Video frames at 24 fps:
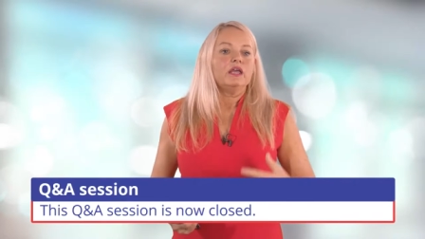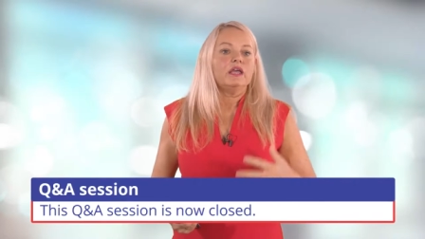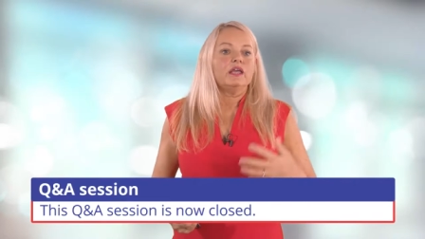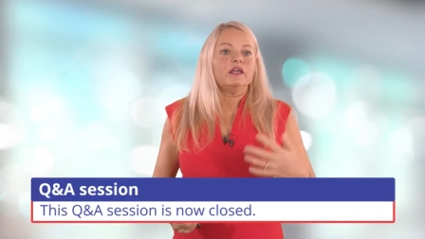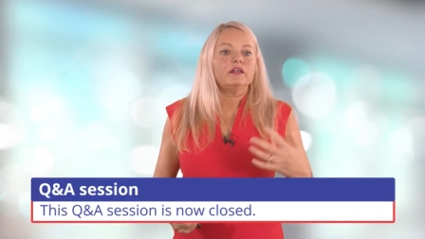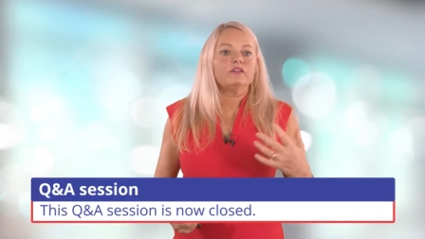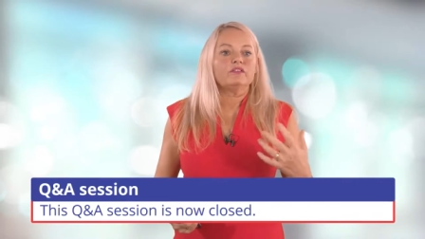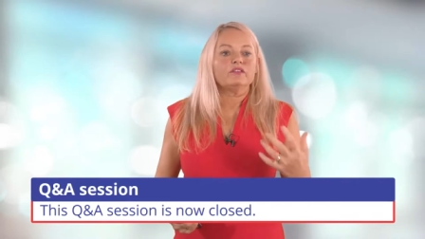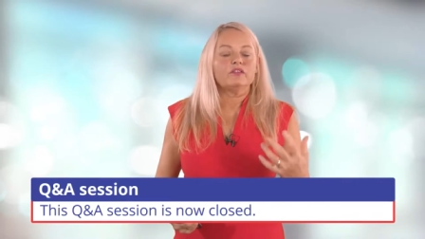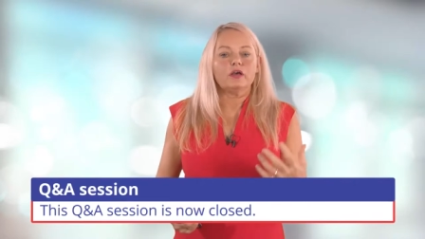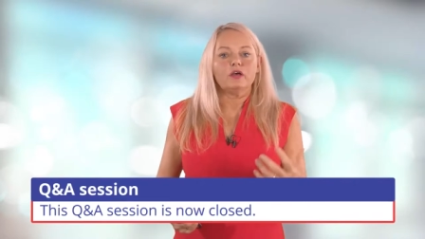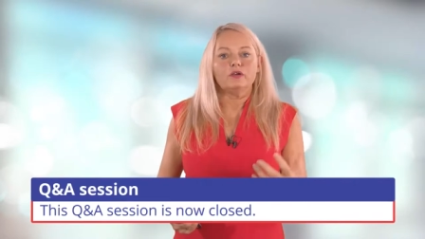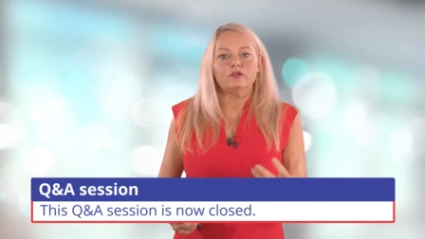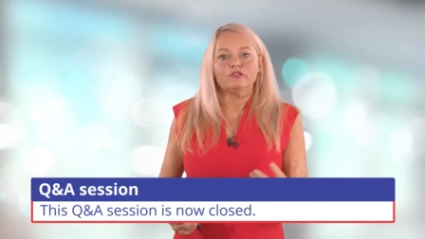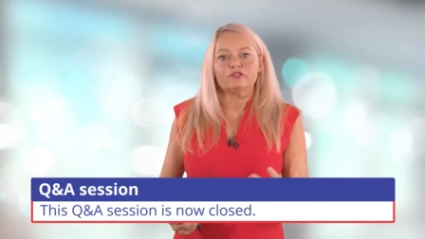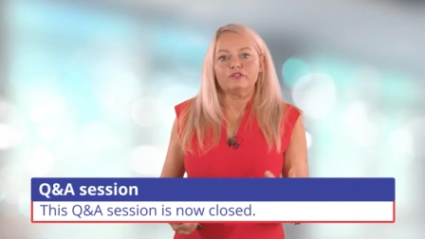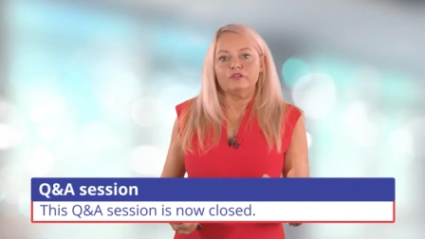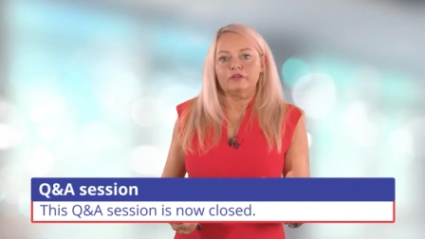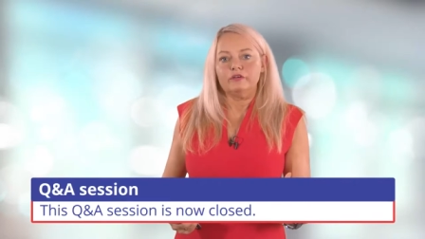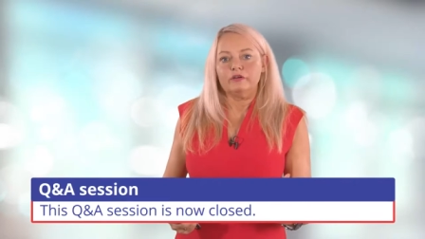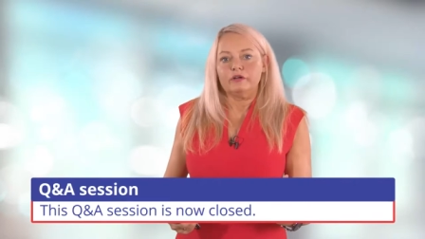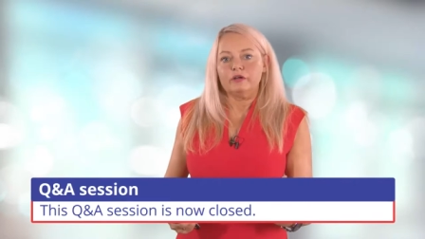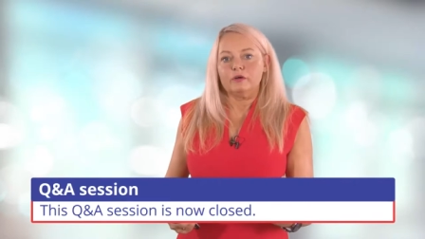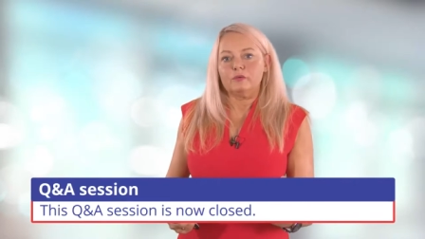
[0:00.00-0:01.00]
Is the
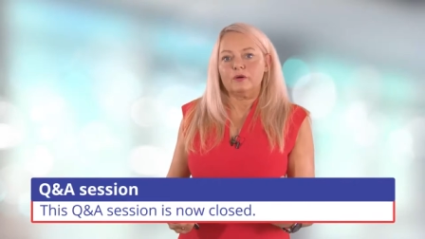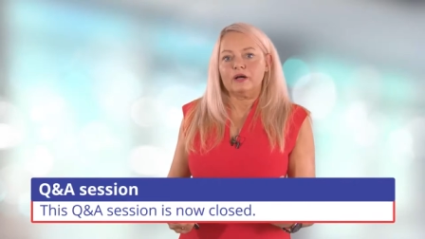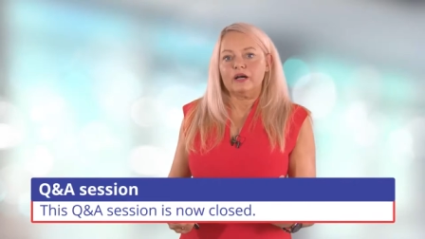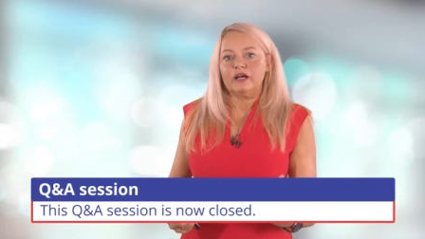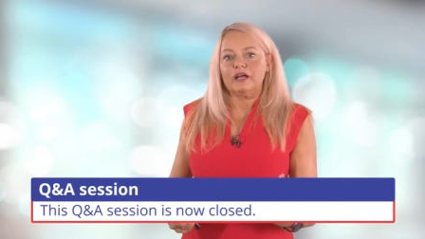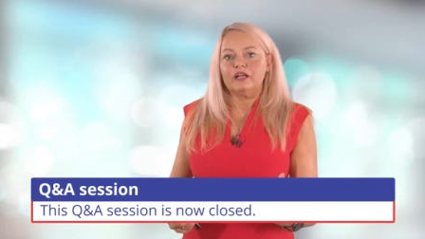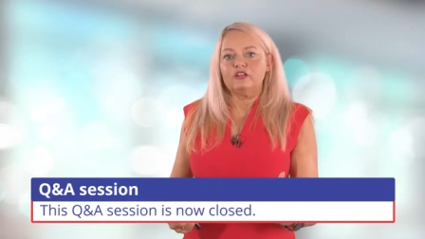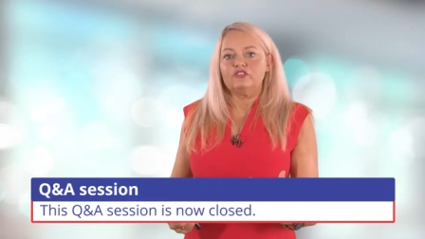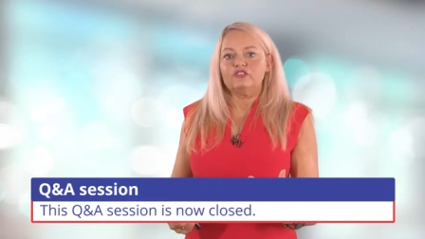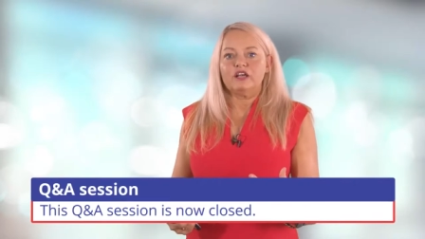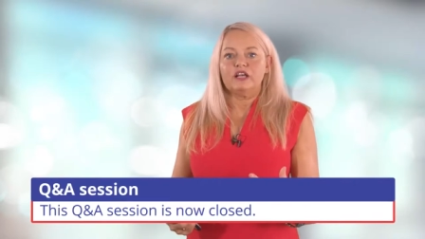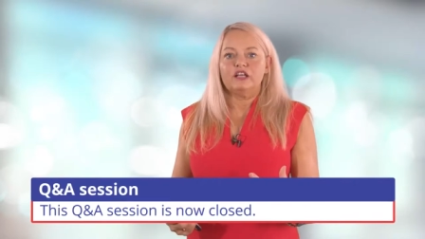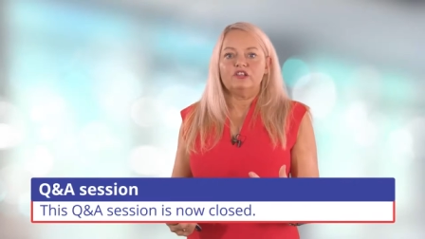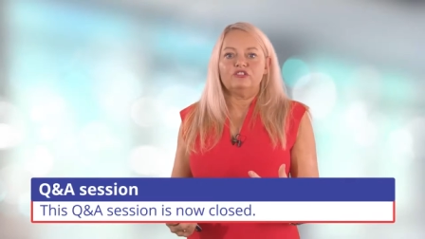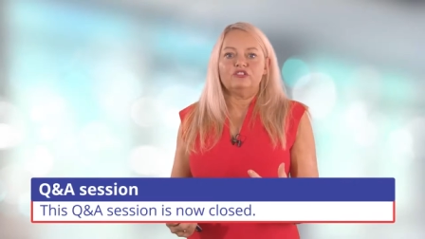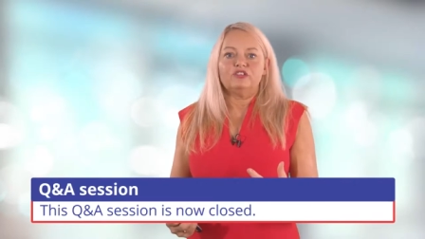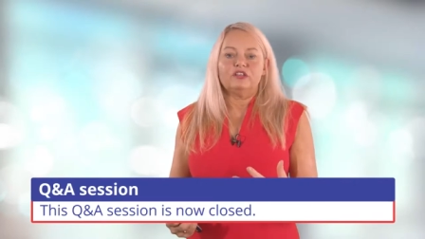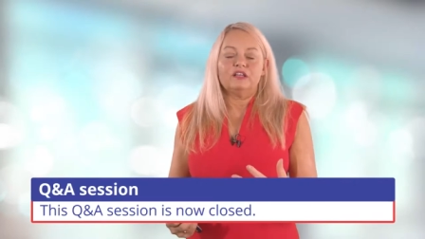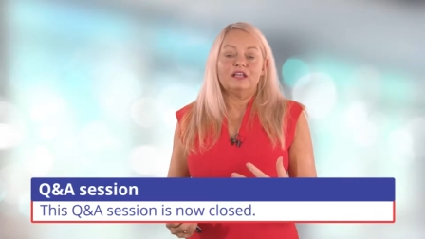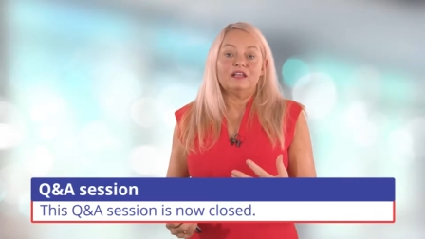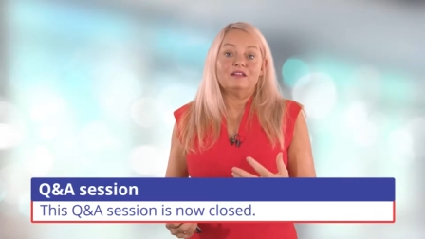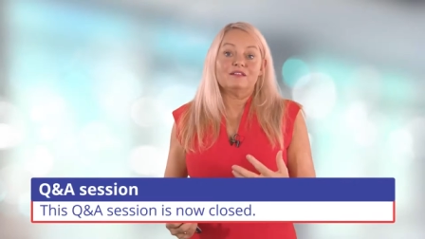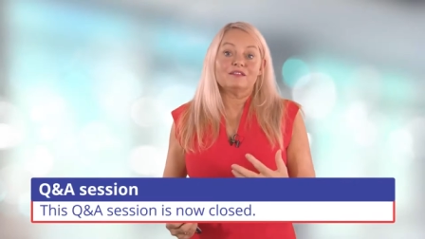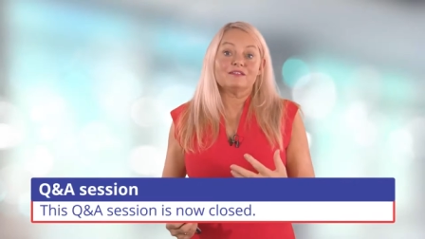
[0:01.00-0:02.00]
hosiery required
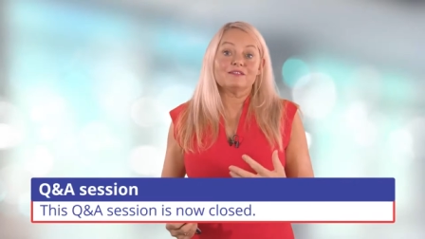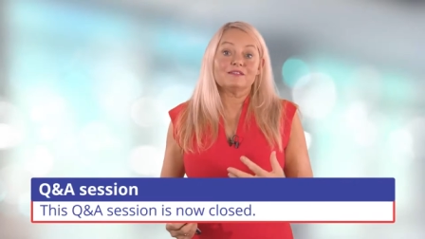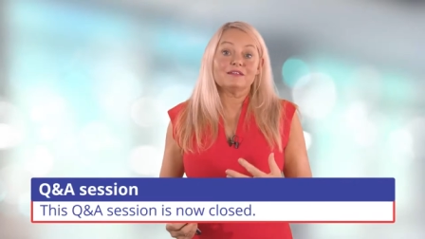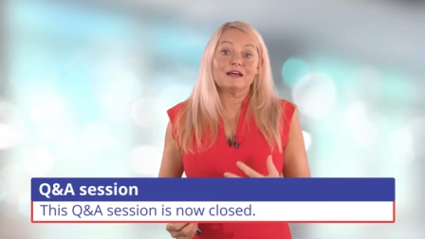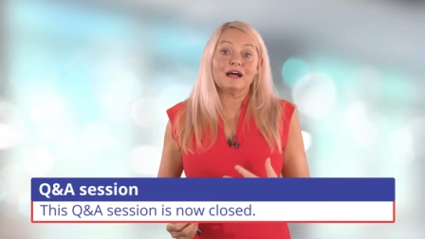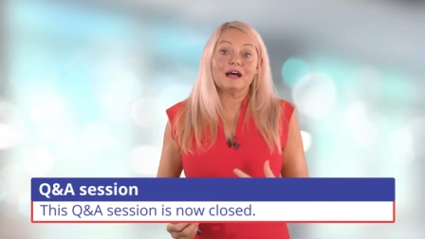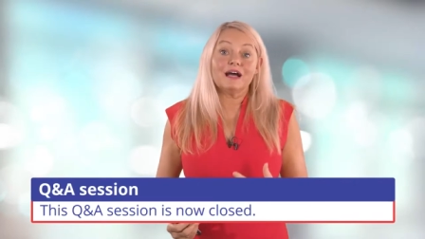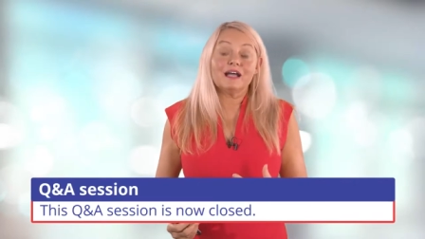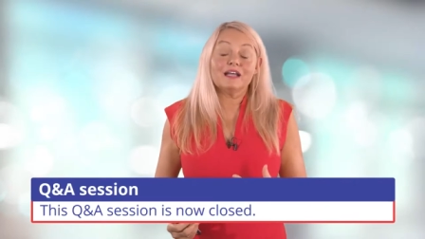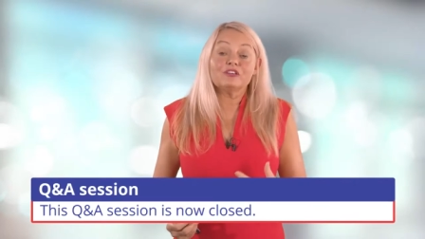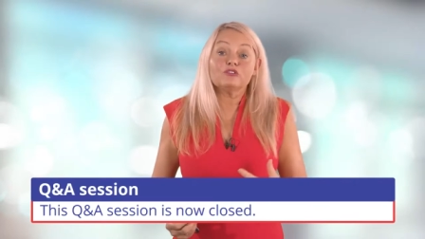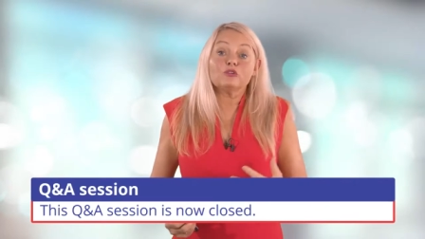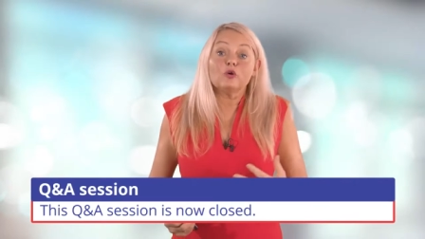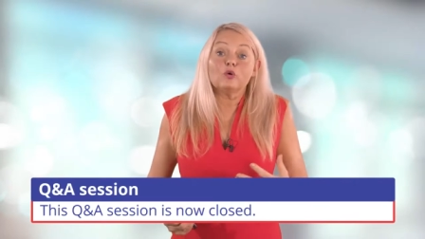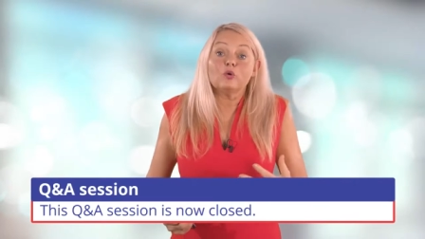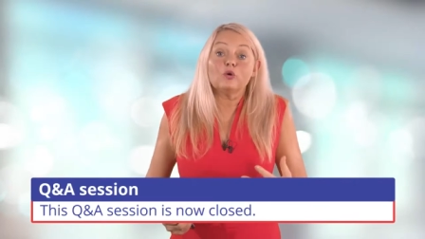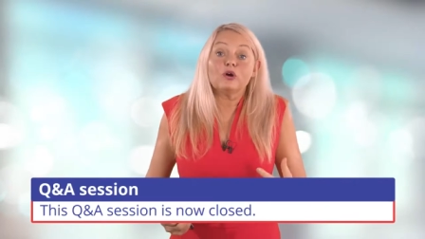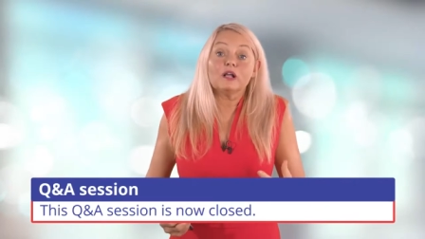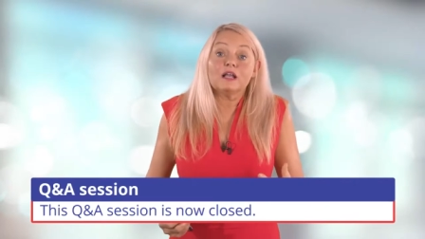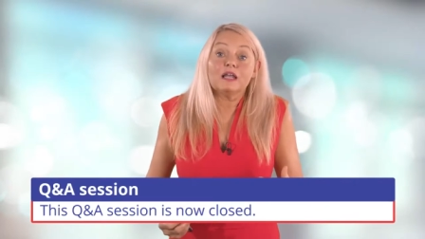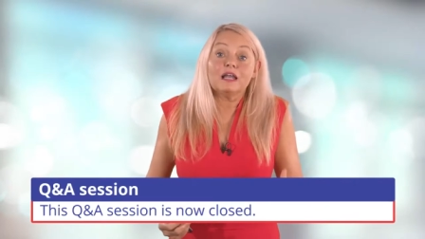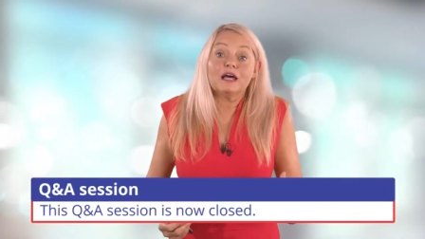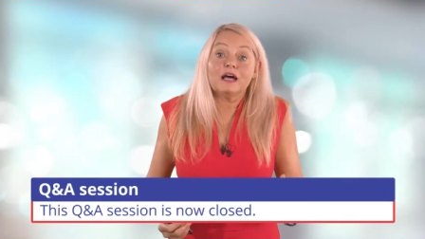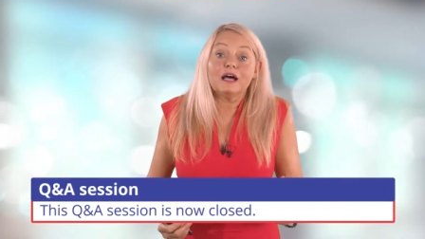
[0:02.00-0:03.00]
changing in size or
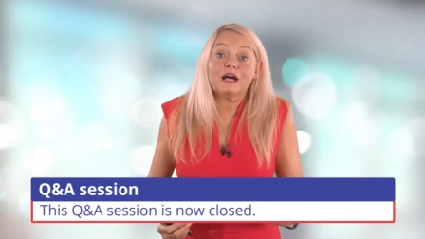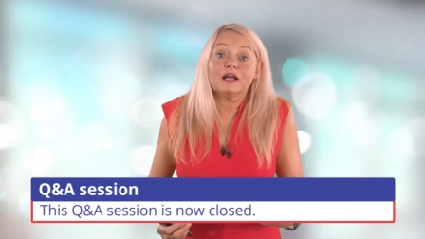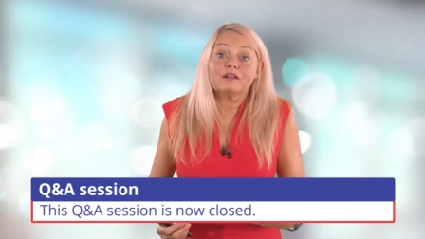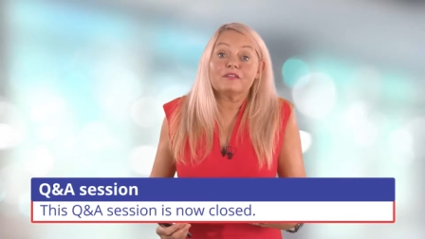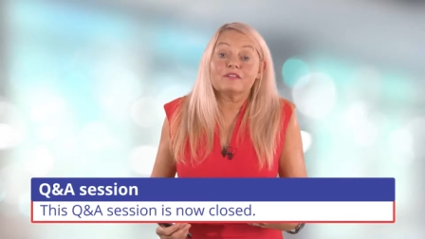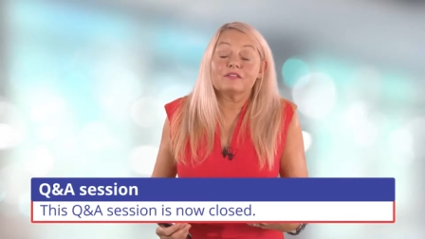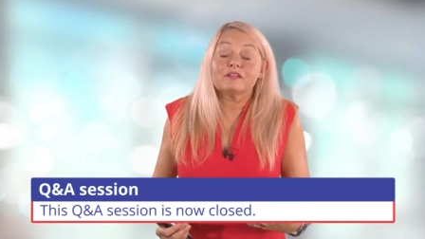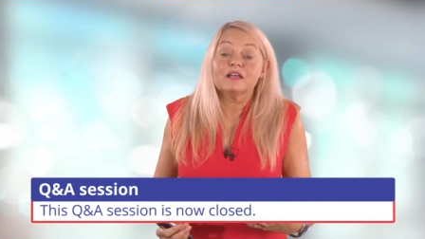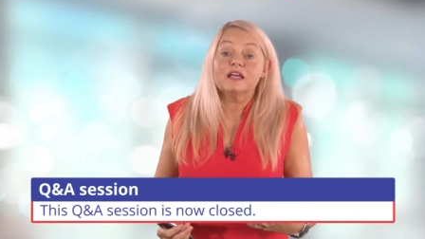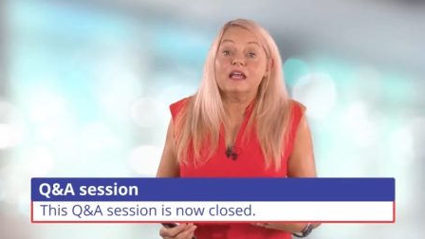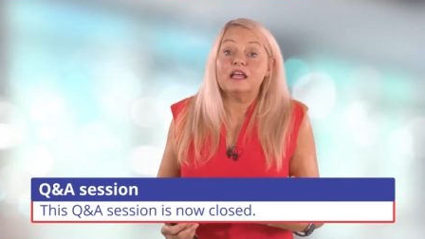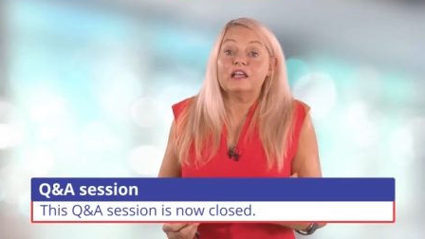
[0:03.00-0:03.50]
class?